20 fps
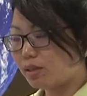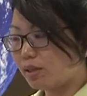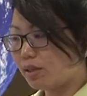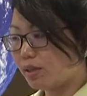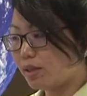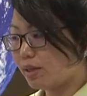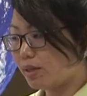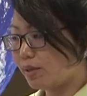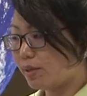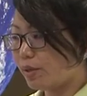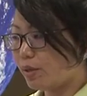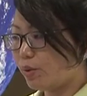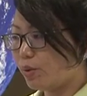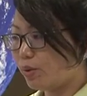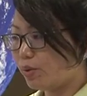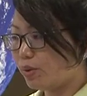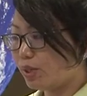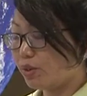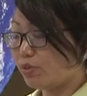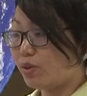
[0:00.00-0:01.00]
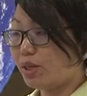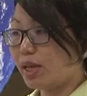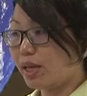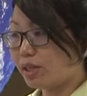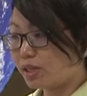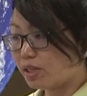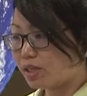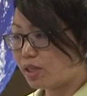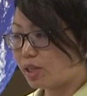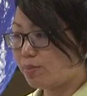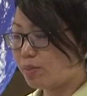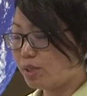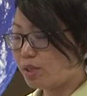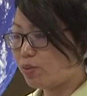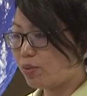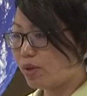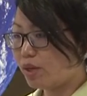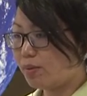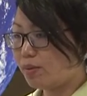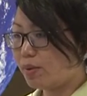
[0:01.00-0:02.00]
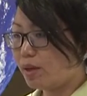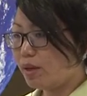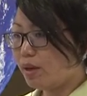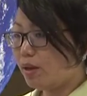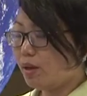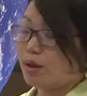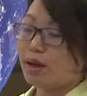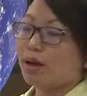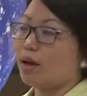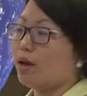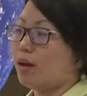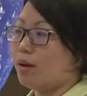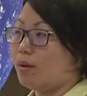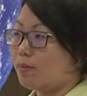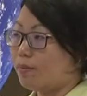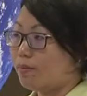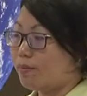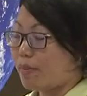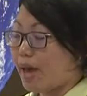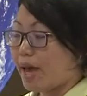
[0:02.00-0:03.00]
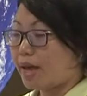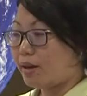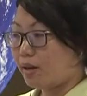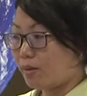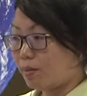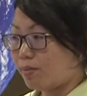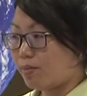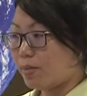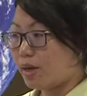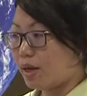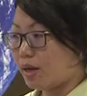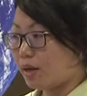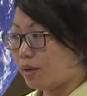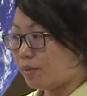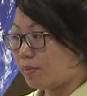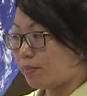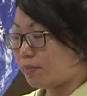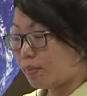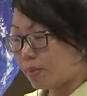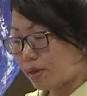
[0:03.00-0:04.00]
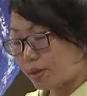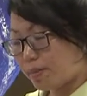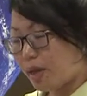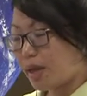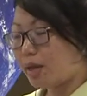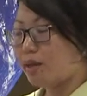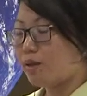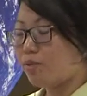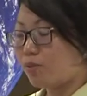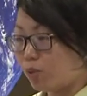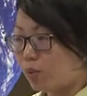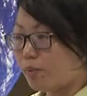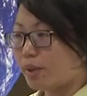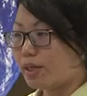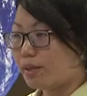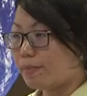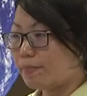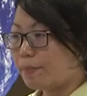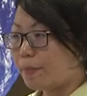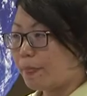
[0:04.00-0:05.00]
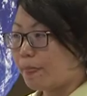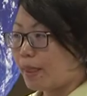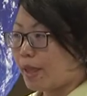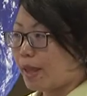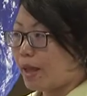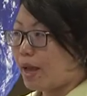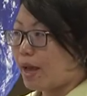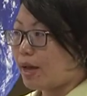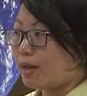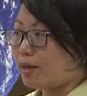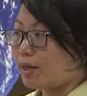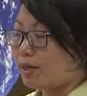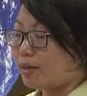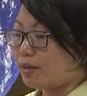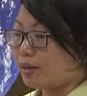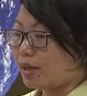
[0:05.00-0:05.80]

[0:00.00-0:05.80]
the, you know, the relationship between men and women. And then,